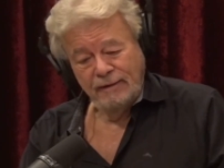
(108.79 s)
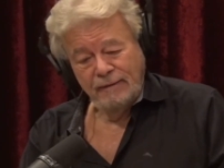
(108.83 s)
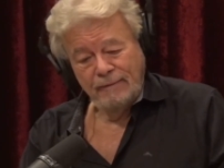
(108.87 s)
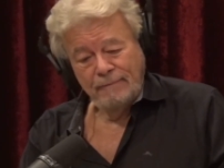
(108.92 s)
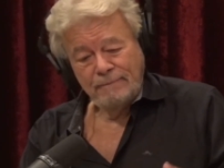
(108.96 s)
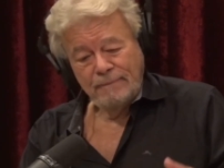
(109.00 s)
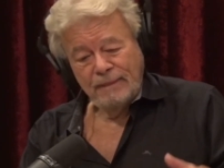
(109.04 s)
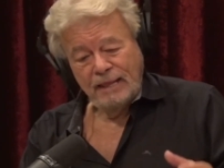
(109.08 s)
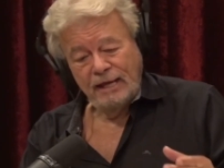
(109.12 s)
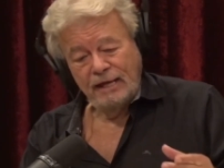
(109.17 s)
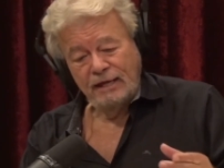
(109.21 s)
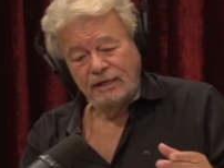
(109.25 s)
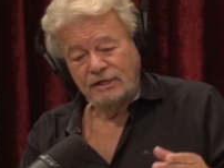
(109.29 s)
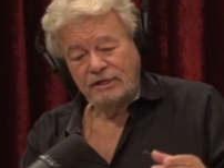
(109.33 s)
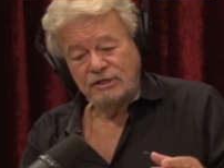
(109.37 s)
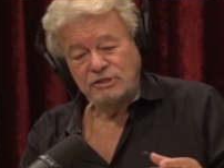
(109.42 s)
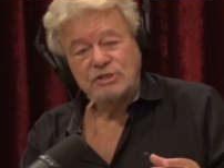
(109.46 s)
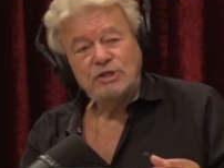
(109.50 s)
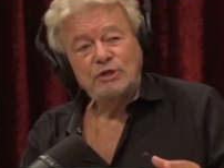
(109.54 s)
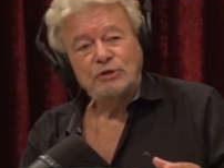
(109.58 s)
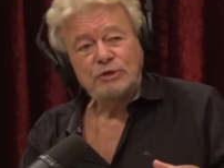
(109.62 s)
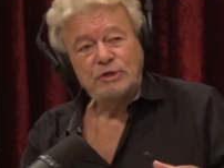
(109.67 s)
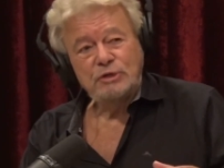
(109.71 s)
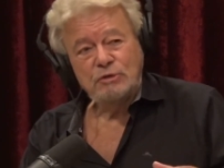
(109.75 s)
And
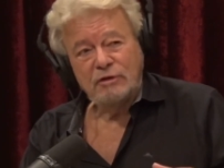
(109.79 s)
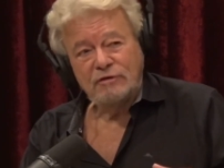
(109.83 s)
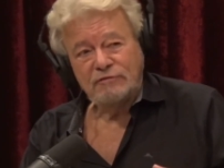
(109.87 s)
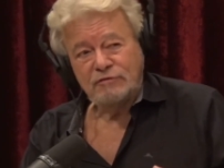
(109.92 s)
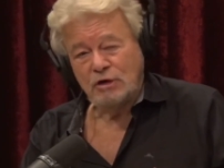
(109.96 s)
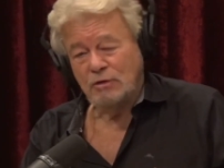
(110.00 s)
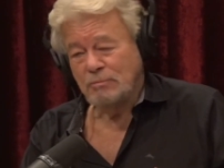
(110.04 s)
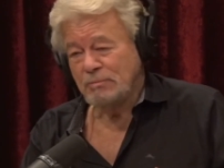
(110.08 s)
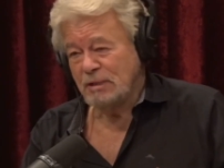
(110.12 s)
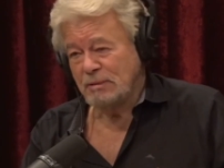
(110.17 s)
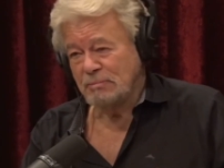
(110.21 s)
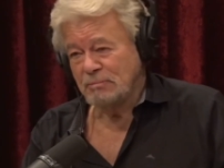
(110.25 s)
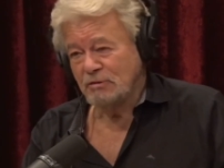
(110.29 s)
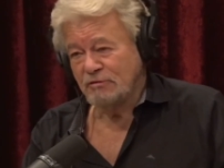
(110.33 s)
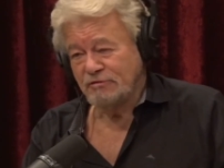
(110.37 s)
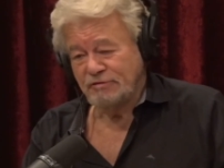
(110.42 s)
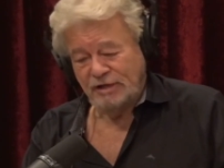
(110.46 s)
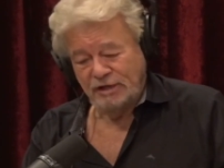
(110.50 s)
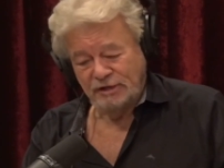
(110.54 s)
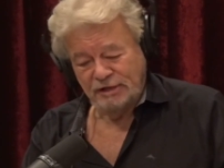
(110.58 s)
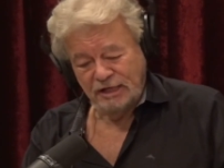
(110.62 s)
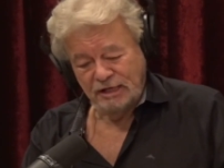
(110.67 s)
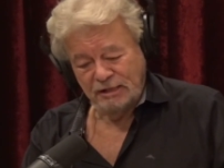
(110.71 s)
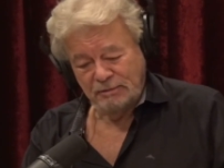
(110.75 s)
until UFO people
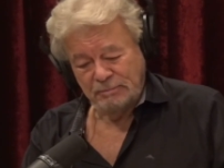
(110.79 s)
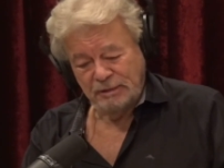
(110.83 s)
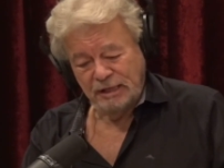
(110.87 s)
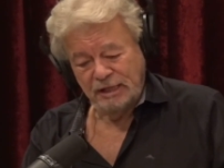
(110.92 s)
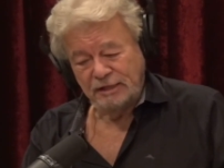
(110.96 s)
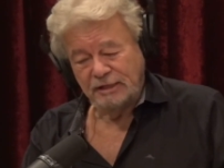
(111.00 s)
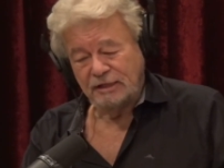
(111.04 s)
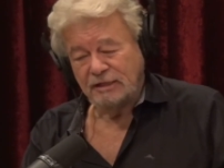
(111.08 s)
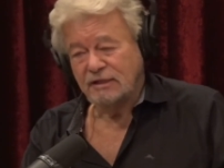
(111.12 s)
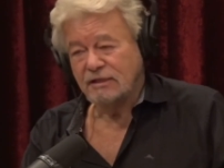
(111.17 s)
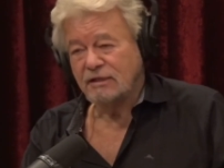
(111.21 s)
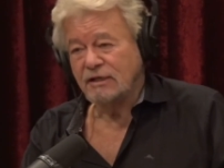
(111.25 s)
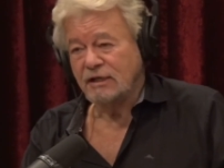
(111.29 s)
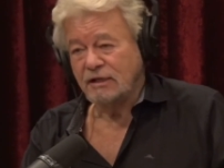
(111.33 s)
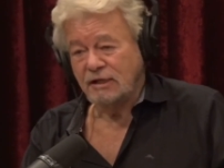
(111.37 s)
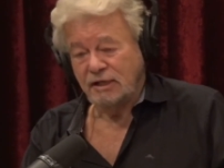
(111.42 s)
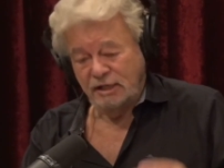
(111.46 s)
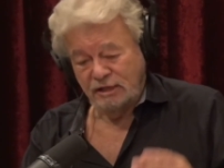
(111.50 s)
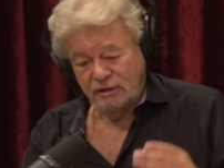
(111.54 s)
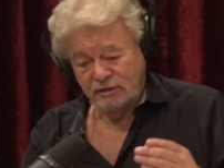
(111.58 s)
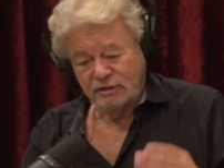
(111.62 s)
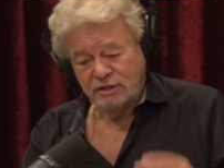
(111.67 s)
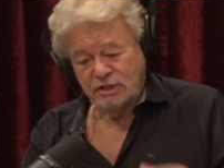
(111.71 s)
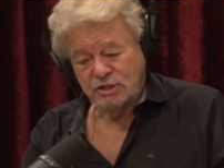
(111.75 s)
found out about it, eh,
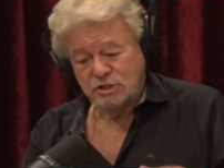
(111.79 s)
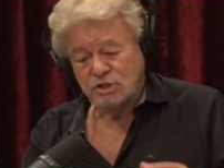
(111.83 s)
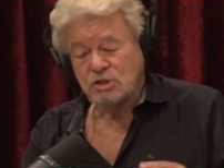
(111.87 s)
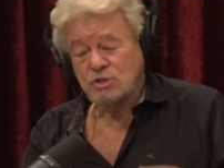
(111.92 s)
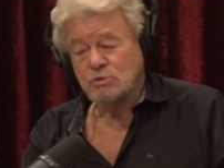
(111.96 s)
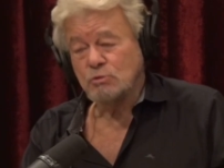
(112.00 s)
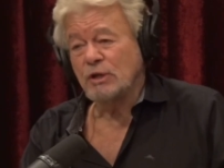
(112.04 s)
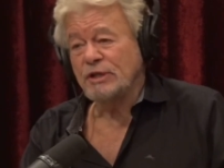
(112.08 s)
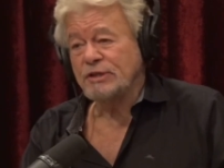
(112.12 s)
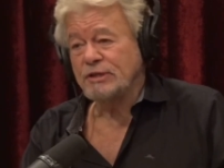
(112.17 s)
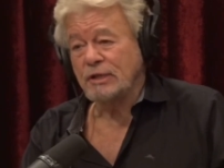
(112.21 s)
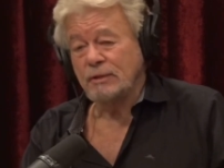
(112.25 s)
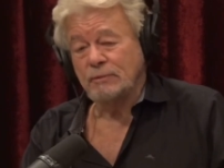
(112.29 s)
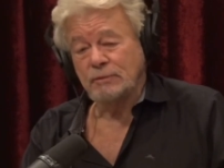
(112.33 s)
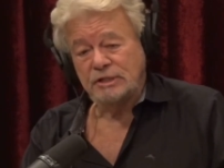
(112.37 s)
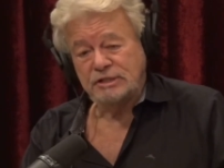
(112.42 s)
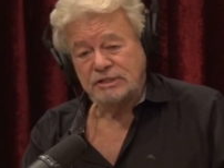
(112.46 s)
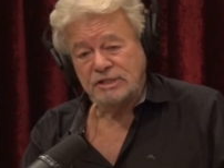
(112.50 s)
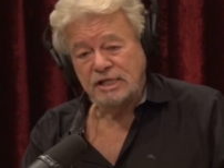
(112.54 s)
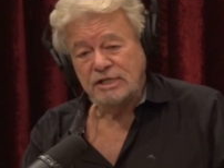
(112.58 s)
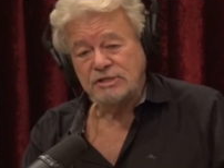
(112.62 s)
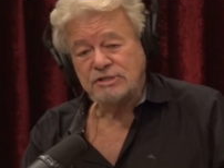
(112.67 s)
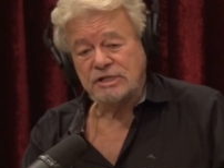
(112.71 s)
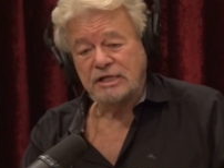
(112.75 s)
this is what they were
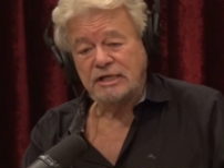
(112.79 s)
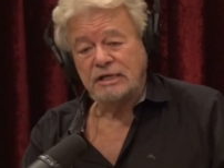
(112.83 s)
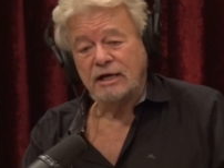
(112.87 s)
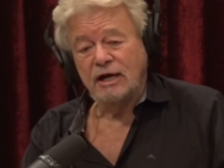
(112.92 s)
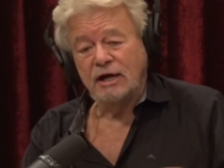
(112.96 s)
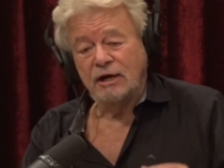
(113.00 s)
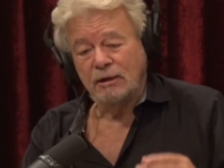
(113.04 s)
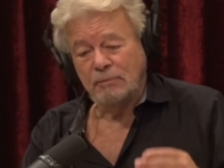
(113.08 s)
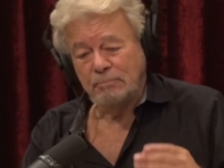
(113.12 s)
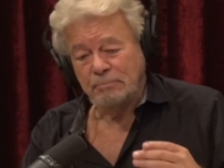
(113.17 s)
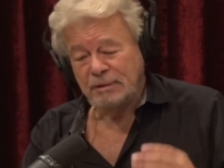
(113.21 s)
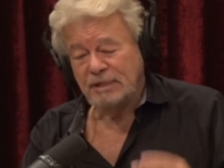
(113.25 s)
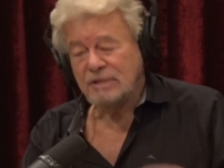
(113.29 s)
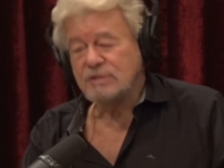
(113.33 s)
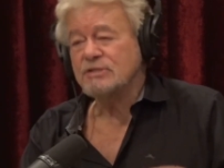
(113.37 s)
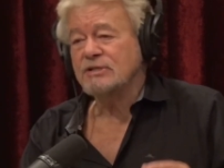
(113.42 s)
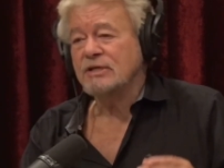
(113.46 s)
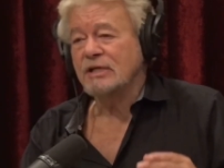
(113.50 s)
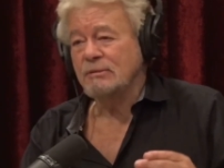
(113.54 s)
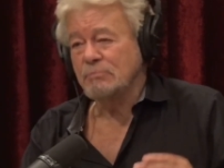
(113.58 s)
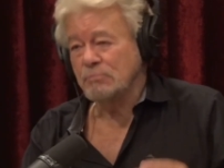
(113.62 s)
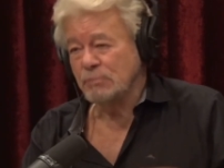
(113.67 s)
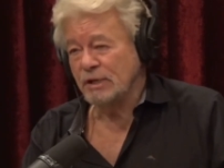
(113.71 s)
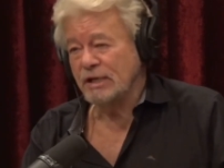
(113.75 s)
teaching our best
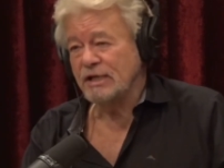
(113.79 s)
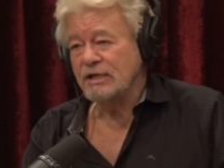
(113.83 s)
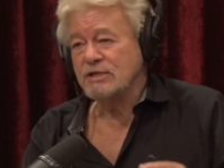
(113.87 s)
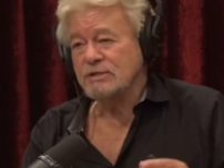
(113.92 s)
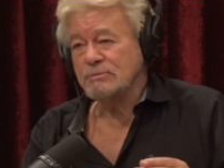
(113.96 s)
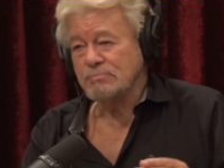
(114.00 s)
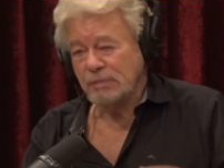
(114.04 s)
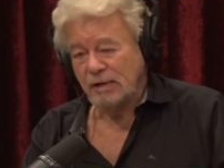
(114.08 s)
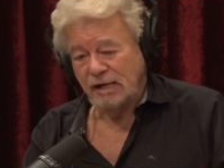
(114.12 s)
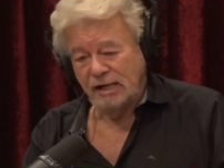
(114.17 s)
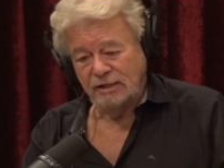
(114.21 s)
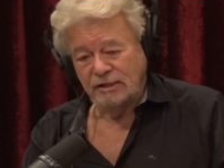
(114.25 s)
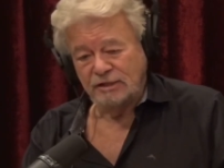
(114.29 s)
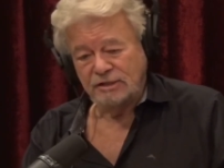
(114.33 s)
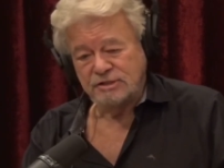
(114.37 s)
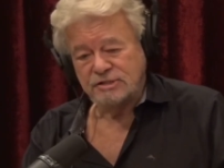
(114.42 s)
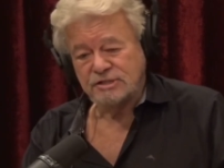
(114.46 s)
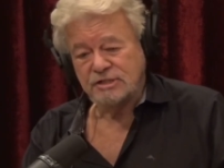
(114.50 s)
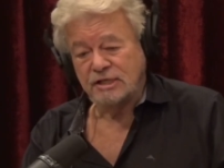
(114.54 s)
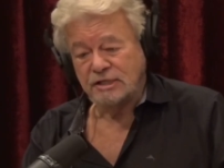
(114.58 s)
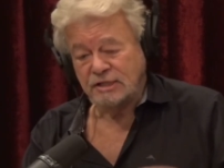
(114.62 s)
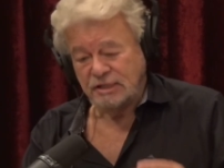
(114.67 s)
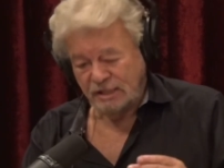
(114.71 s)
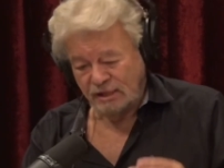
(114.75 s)
and brightest pilots
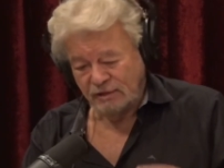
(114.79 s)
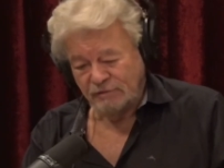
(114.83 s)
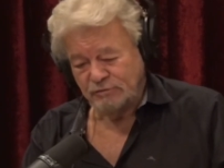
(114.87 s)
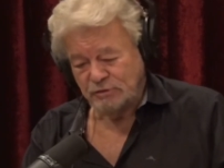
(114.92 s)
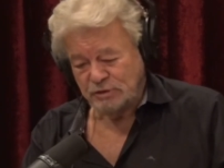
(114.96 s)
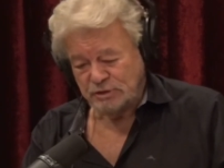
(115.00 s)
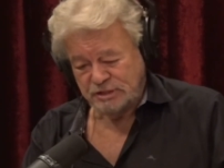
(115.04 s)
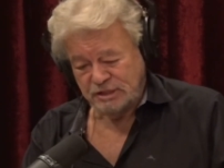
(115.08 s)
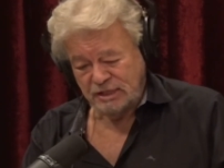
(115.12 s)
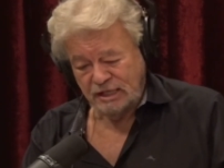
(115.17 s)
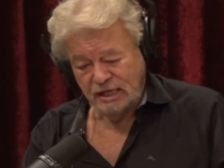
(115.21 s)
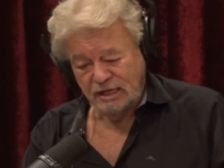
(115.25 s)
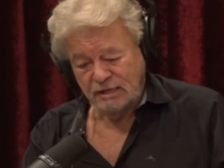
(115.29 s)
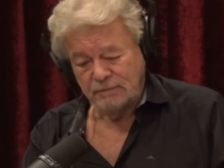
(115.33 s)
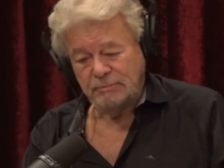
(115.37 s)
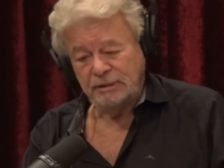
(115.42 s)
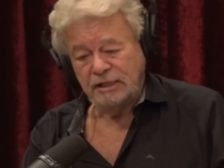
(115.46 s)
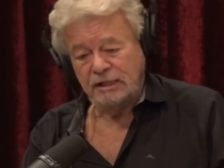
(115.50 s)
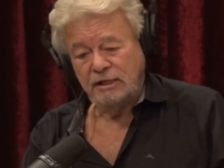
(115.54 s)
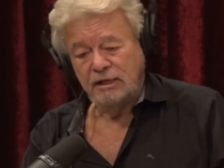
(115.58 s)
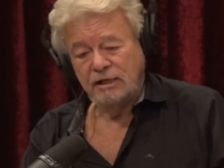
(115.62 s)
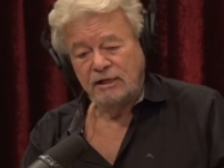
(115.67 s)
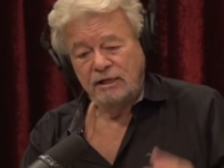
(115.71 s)
at the Air Force Academy.